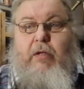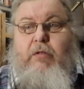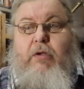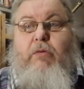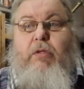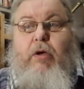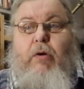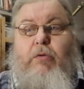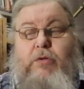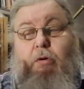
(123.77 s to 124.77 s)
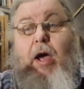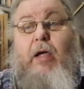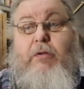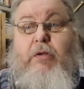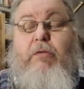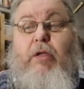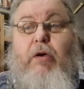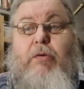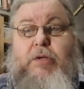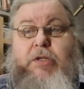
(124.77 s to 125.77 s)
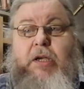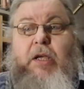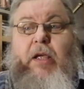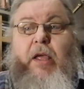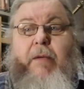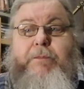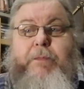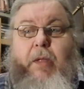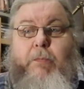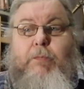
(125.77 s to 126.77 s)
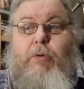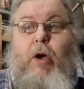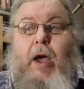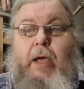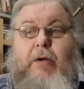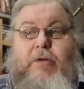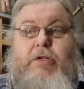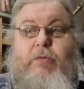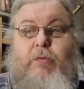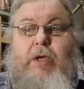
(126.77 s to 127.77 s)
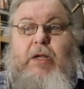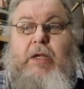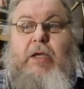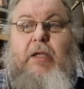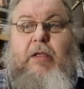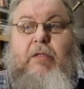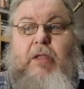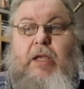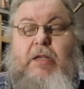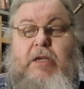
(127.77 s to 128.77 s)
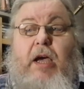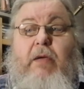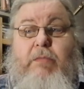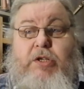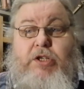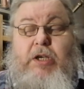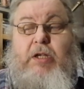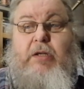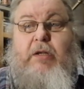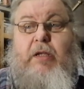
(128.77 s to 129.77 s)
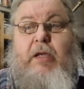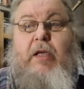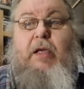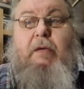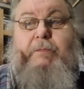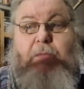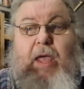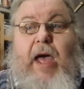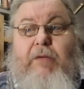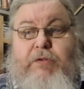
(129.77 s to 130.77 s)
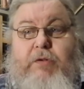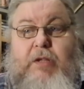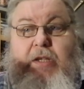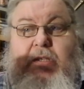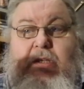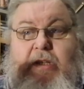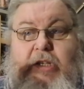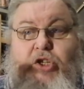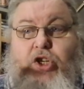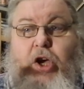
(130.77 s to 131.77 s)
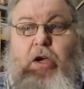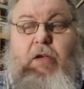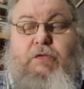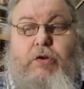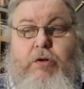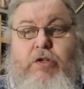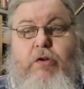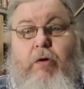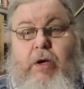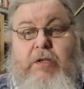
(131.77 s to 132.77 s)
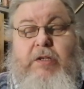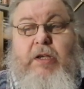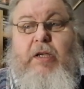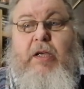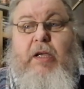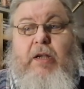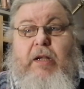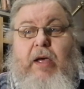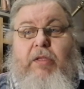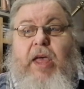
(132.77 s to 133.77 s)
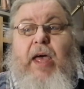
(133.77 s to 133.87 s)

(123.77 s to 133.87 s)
do those, or I'll do those, prior to reading The Time Machine after this chunk of short stories. Now,